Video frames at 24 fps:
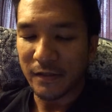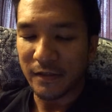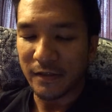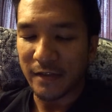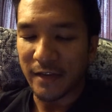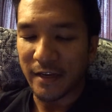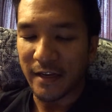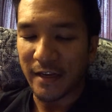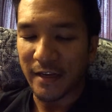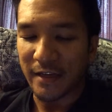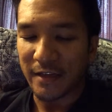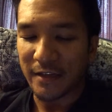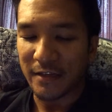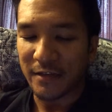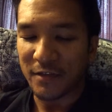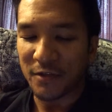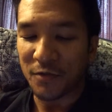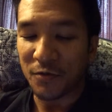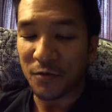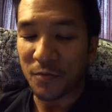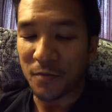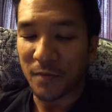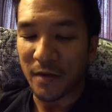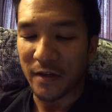did it
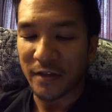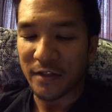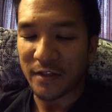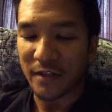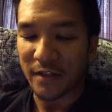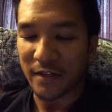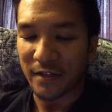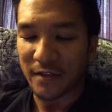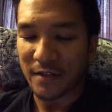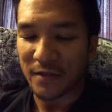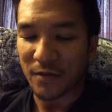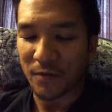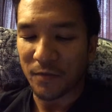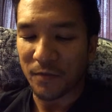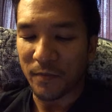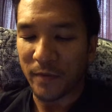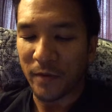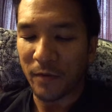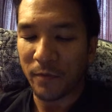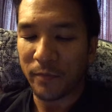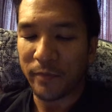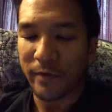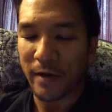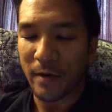too much, and so
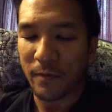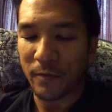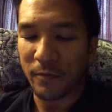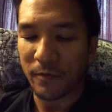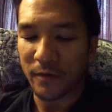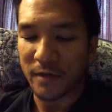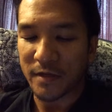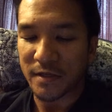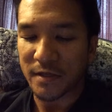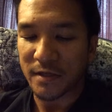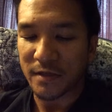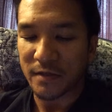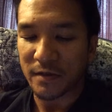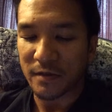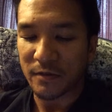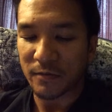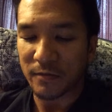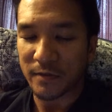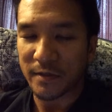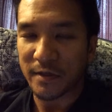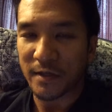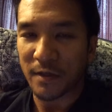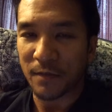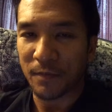meal prep was
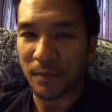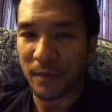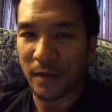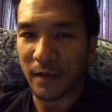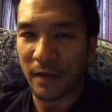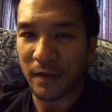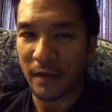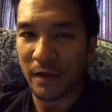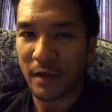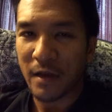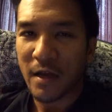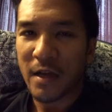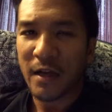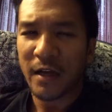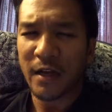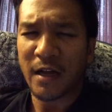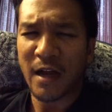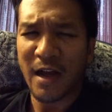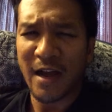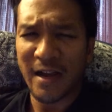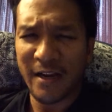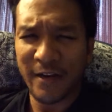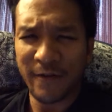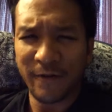something
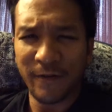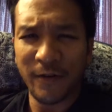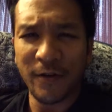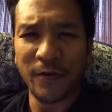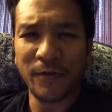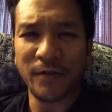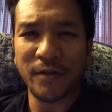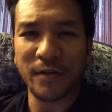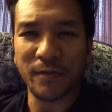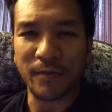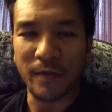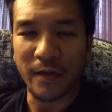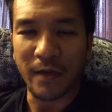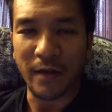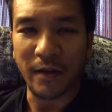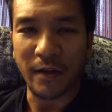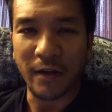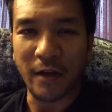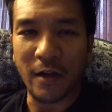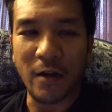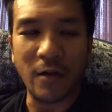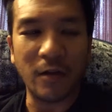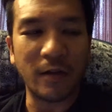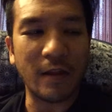kind of new to me.
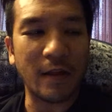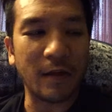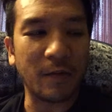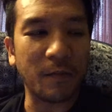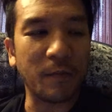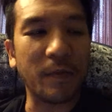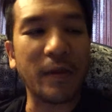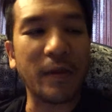Like